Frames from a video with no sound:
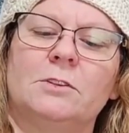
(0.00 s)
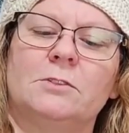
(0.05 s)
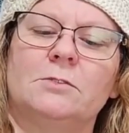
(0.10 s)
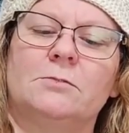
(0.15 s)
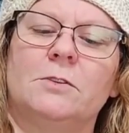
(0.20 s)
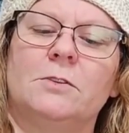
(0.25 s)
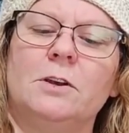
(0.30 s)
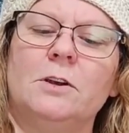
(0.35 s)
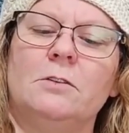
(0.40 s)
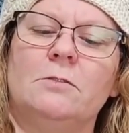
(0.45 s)

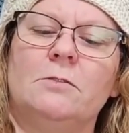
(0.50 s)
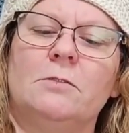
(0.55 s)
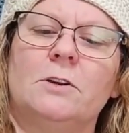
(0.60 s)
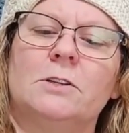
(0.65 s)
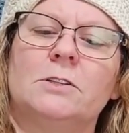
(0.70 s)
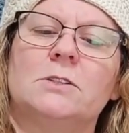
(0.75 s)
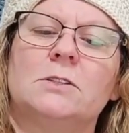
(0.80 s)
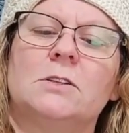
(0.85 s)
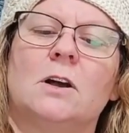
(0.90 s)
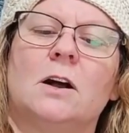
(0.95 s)
very,
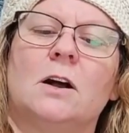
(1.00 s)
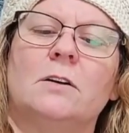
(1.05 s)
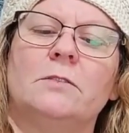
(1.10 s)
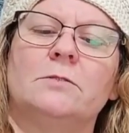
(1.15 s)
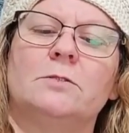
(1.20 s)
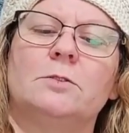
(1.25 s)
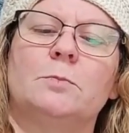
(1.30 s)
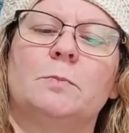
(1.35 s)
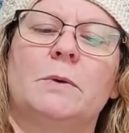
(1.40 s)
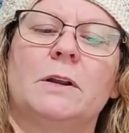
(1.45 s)
very
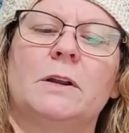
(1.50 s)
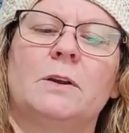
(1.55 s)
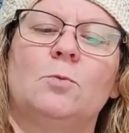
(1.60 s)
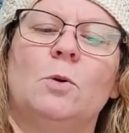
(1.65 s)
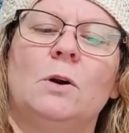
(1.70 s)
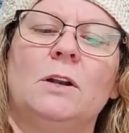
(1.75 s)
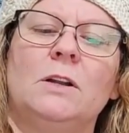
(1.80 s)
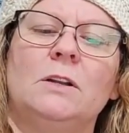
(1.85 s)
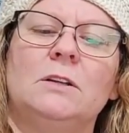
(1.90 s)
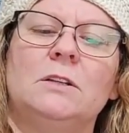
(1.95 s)
soft, but I
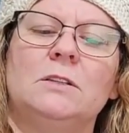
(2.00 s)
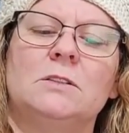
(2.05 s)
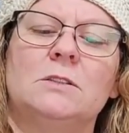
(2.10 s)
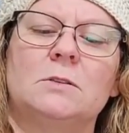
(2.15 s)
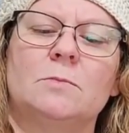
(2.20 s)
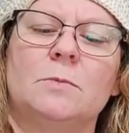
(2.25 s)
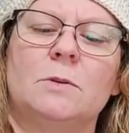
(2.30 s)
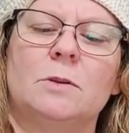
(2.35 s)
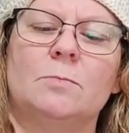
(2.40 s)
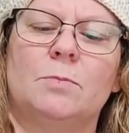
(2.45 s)
wanted it
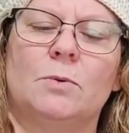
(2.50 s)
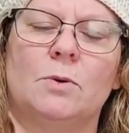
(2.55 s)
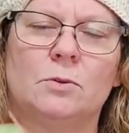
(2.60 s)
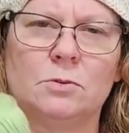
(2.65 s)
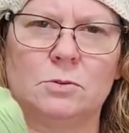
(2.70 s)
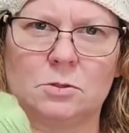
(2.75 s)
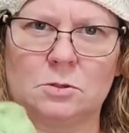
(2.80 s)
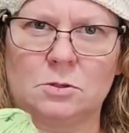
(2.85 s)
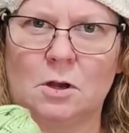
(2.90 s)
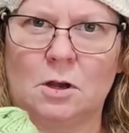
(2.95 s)
to be
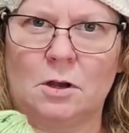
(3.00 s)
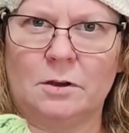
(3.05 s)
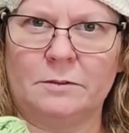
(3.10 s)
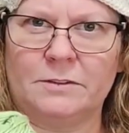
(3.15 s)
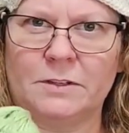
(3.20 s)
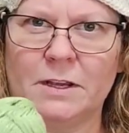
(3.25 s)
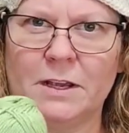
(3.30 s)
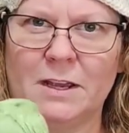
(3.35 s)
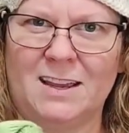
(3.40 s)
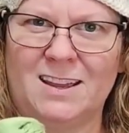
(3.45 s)
both
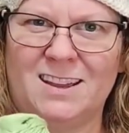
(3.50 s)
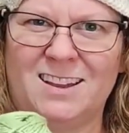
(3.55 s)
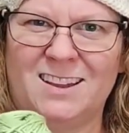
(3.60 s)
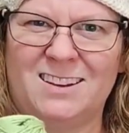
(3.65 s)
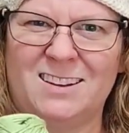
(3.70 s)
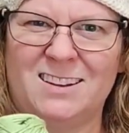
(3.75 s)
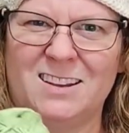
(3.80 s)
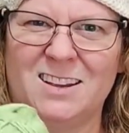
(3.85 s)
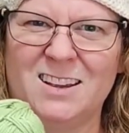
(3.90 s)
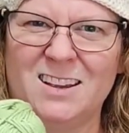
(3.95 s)
soft
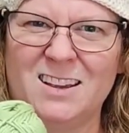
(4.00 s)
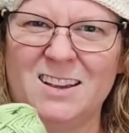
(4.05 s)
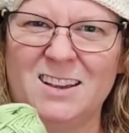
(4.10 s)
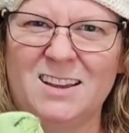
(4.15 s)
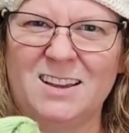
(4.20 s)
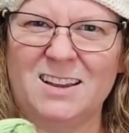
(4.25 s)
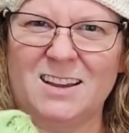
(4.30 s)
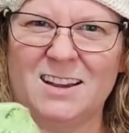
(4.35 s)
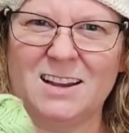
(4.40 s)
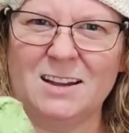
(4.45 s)
and
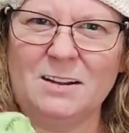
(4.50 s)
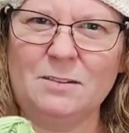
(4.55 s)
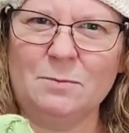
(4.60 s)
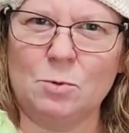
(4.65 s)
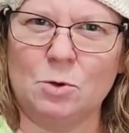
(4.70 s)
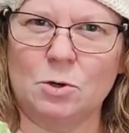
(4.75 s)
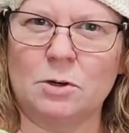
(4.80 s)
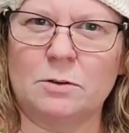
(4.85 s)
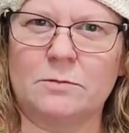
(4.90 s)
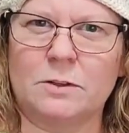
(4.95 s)
kind of
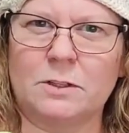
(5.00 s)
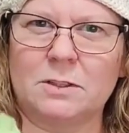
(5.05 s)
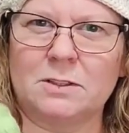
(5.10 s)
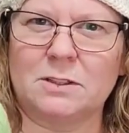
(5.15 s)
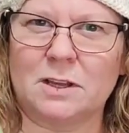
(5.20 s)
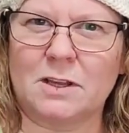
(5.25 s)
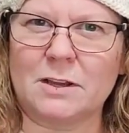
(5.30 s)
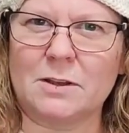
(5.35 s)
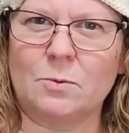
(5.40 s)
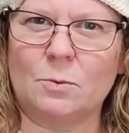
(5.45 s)
more of a
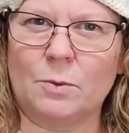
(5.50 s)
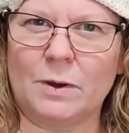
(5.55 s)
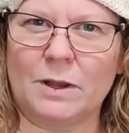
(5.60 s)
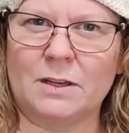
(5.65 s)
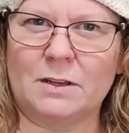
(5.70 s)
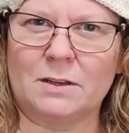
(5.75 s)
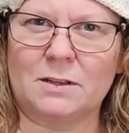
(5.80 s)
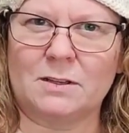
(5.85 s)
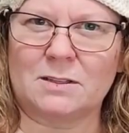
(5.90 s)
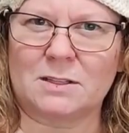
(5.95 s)

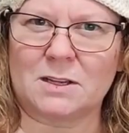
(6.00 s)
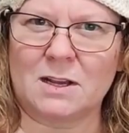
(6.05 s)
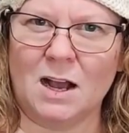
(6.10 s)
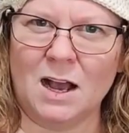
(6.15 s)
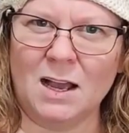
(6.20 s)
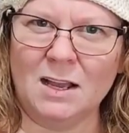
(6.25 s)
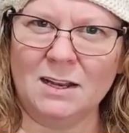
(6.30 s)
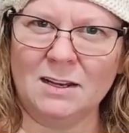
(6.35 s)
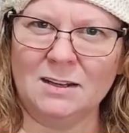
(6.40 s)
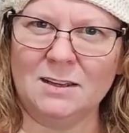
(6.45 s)
lightweight, because
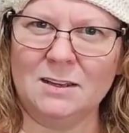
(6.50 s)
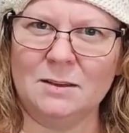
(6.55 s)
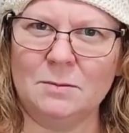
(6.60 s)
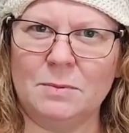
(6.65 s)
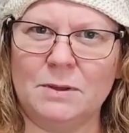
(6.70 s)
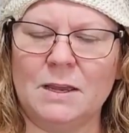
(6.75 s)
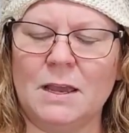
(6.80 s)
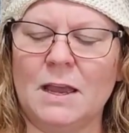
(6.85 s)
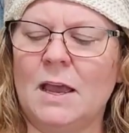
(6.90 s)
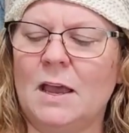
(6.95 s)
cotton can
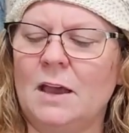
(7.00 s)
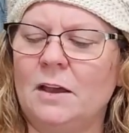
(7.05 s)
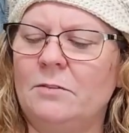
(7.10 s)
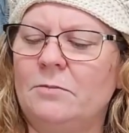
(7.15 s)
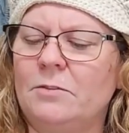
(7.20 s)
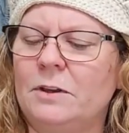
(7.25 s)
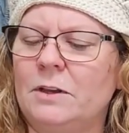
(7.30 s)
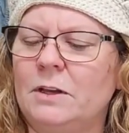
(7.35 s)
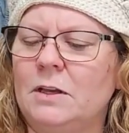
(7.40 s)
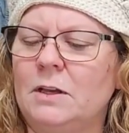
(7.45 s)
be
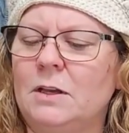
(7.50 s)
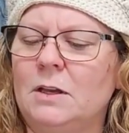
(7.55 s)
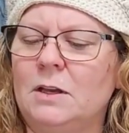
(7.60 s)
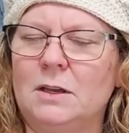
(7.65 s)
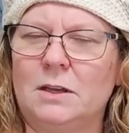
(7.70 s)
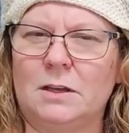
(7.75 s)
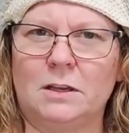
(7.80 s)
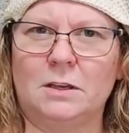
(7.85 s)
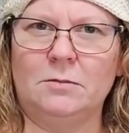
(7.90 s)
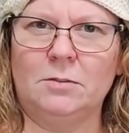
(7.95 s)
heavy.
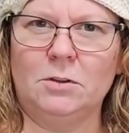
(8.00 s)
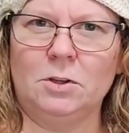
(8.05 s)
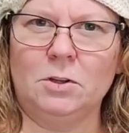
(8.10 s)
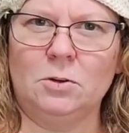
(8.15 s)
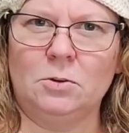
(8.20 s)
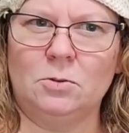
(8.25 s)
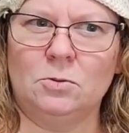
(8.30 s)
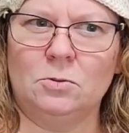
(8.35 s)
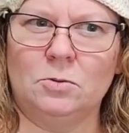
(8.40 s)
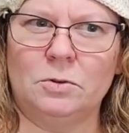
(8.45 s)
Even
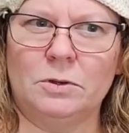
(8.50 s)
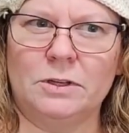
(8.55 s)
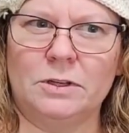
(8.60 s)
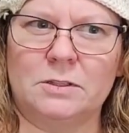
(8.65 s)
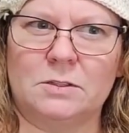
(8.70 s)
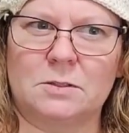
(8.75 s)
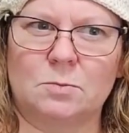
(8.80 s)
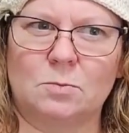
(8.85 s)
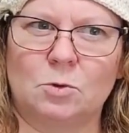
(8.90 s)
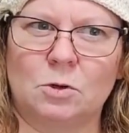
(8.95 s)
though
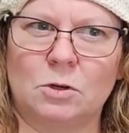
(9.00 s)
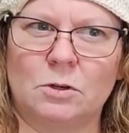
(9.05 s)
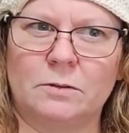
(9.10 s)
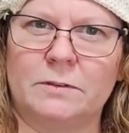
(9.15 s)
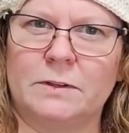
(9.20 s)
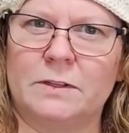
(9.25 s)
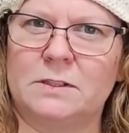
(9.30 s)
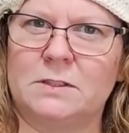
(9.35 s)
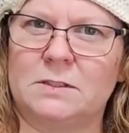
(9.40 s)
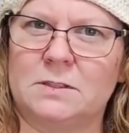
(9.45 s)
it's more of
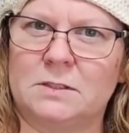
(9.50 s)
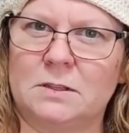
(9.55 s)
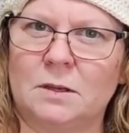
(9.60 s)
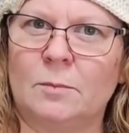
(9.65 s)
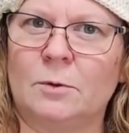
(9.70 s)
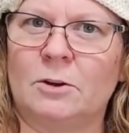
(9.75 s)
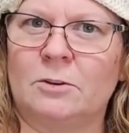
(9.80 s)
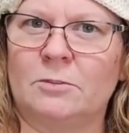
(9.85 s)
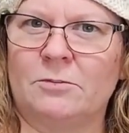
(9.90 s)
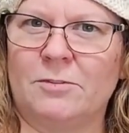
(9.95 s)
a
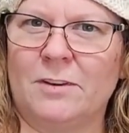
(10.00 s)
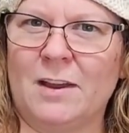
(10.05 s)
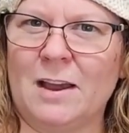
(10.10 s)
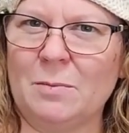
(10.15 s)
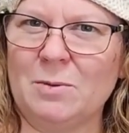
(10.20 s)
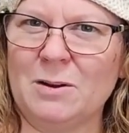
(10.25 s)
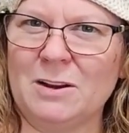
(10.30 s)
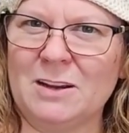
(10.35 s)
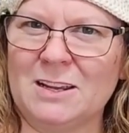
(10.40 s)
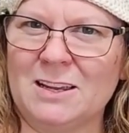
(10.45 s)
summer
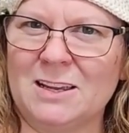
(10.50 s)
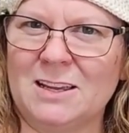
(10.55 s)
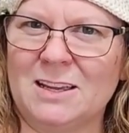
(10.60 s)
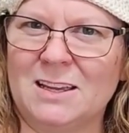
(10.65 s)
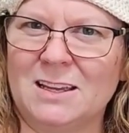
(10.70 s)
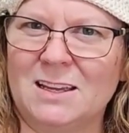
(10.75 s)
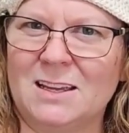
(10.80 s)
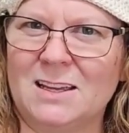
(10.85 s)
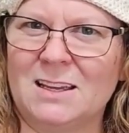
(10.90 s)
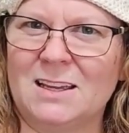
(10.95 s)
fabric,
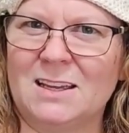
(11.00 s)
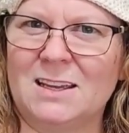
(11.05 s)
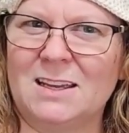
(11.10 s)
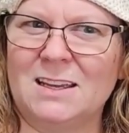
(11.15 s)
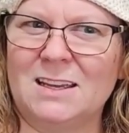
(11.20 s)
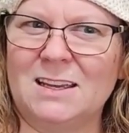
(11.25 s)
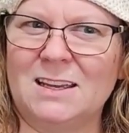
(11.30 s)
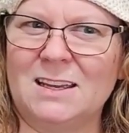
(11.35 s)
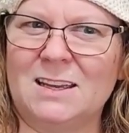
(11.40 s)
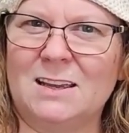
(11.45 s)

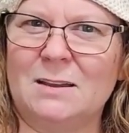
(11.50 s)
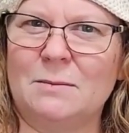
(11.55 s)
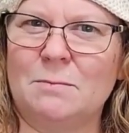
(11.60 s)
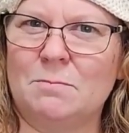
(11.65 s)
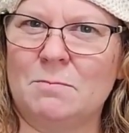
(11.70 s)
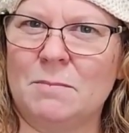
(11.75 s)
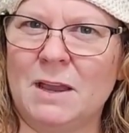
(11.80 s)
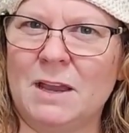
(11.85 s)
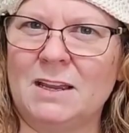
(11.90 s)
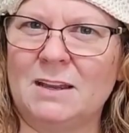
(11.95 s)
it
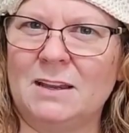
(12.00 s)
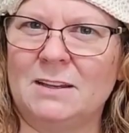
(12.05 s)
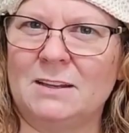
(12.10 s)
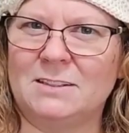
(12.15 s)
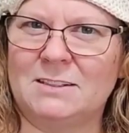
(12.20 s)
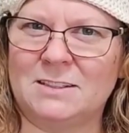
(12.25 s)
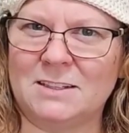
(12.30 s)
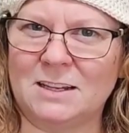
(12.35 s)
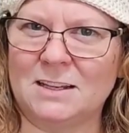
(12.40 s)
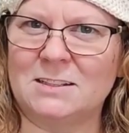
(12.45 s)
can make a
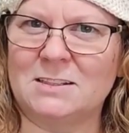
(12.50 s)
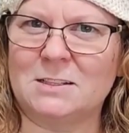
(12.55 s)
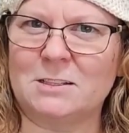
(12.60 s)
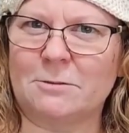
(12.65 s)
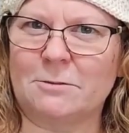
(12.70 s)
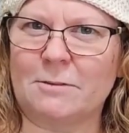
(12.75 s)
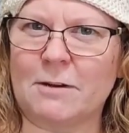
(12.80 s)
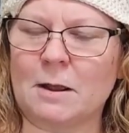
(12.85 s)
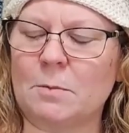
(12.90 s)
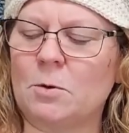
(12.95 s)
dense
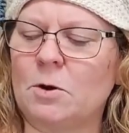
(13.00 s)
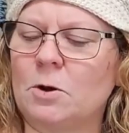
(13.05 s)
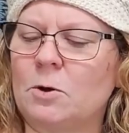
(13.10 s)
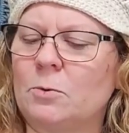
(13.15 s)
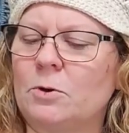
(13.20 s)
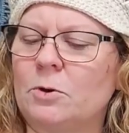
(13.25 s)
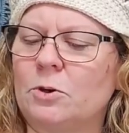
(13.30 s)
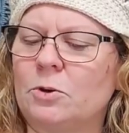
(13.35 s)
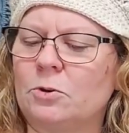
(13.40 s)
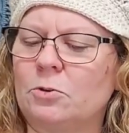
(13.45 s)
fabric
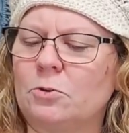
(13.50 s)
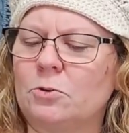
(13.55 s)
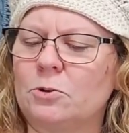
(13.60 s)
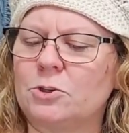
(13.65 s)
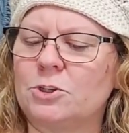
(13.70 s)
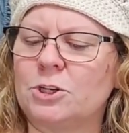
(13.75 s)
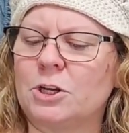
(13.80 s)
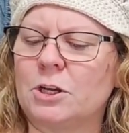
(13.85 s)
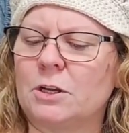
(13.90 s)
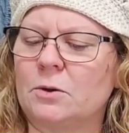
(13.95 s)
when you're
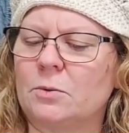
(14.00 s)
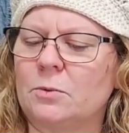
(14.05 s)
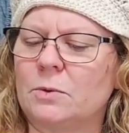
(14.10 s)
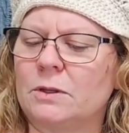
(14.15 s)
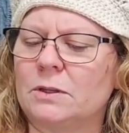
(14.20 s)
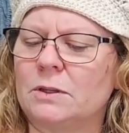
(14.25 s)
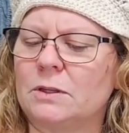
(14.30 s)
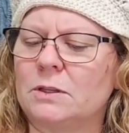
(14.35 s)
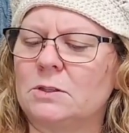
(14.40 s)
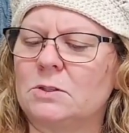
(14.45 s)
crocheting
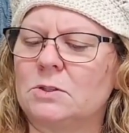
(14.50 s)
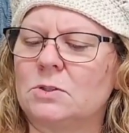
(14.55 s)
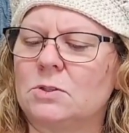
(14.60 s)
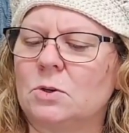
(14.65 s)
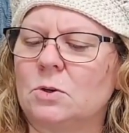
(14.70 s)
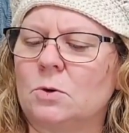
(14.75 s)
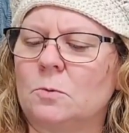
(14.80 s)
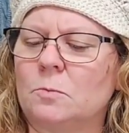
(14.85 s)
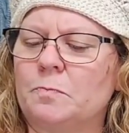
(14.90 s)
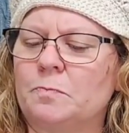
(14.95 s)
with it.
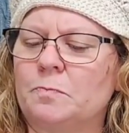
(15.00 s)
So